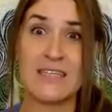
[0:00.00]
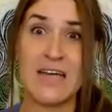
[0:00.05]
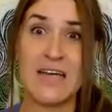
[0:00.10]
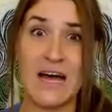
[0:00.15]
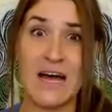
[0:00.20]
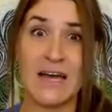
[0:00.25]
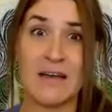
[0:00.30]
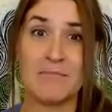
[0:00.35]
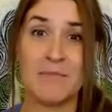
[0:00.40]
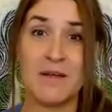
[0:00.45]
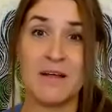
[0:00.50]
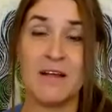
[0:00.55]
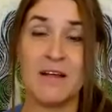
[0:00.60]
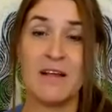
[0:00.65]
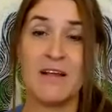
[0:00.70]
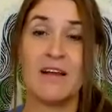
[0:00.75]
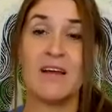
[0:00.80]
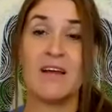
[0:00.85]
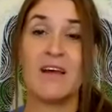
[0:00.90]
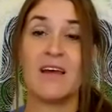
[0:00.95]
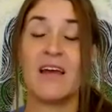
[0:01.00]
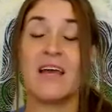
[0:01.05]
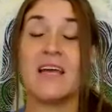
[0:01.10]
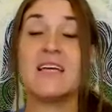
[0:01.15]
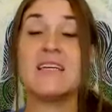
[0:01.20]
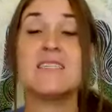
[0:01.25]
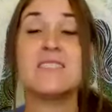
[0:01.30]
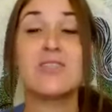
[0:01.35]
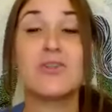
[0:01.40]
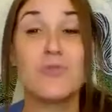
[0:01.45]
time
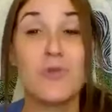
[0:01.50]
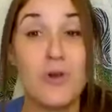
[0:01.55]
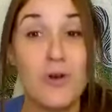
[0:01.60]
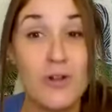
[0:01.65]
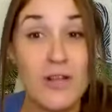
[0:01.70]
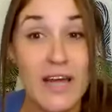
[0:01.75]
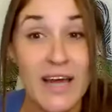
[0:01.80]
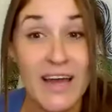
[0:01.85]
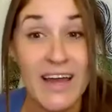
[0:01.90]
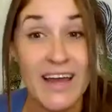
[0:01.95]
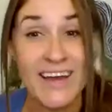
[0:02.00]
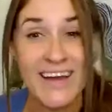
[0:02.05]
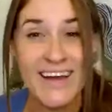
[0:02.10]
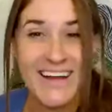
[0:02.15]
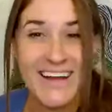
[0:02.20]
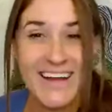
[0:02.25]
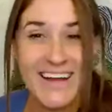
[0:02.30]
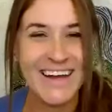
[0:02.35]
is grueling.